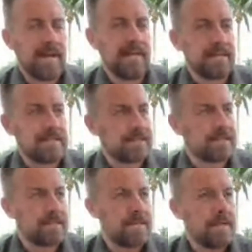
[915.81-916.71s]

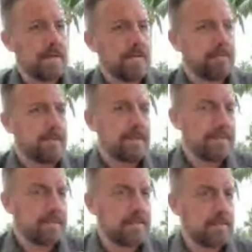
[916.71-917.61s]

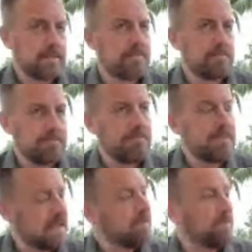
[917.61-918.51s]
it's
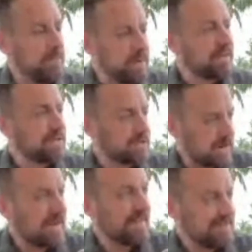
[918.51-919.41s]
making big
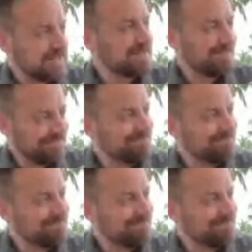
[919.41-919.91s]
strides.